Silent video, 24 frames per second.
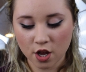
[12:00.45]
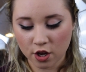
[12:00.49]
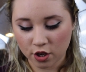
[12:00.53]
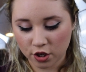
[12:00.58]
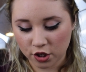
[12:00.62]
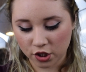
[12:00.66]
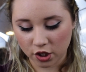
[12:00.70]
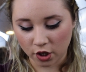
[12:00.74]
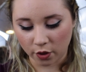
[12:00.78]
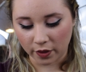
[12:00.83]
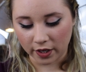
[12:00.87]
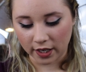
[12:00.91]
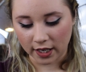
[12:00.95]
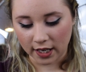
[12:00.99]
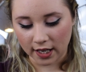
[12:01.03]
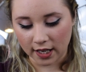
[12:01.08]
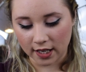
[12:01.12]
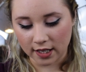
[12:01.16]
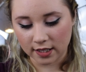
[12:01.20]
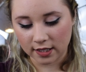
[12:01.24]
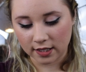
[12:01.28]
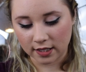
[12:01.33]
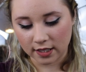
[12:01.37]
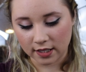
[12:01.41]
So it
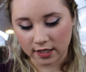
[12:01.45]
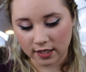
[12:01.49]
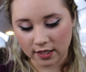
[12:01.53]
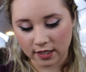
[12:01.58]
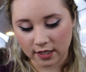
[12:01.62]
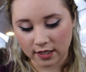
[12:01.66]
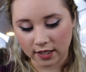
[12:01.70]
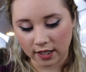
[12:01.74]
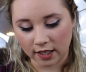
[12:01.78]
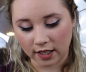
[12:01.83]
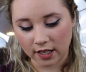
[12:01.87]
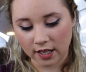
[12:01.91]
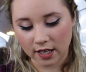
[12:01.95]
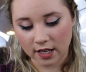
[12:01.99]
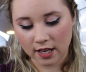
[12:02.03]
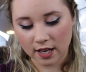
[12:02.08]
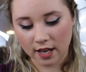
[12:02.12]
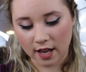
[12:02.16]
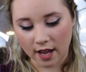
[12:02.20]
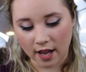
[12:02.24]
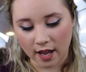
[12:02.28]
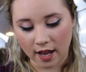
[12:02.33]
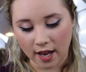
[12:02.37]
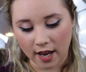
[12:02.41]
is
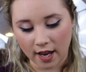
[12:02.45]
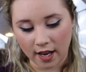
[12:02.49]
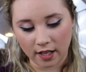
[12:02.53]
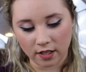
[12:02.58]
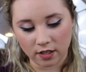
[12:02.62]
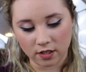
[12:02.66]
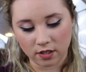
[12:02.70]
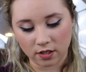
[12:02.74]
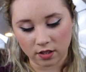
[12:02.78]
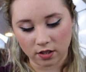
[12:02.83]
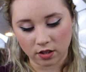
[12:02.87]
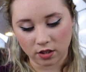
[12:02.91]
sticky, and